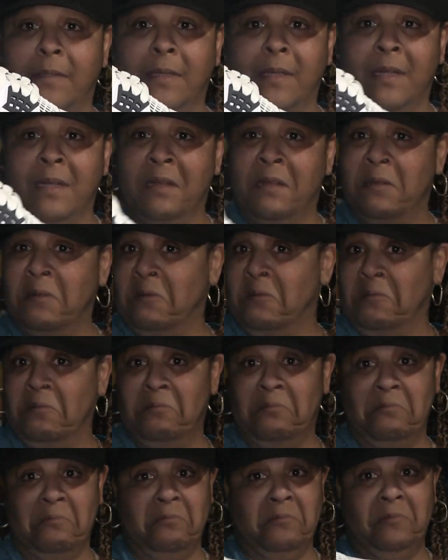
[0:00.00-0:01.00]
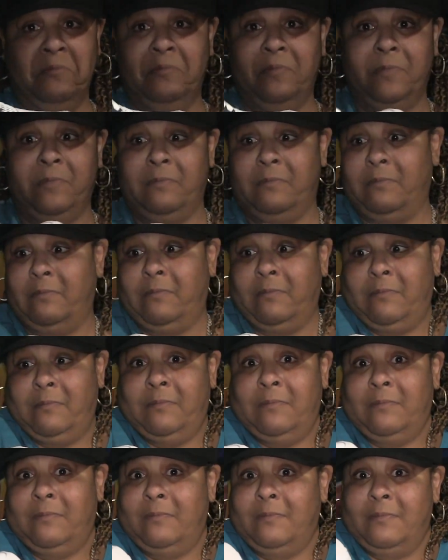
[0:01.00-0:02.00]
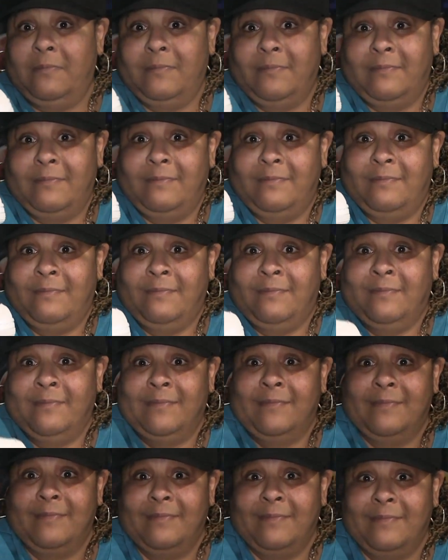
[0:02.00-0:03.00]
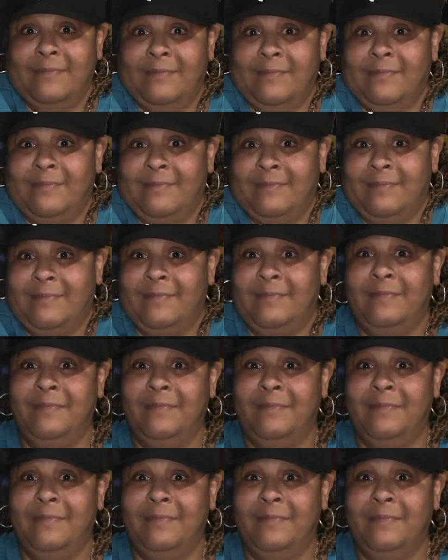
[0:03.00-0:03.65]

Nobody speaks.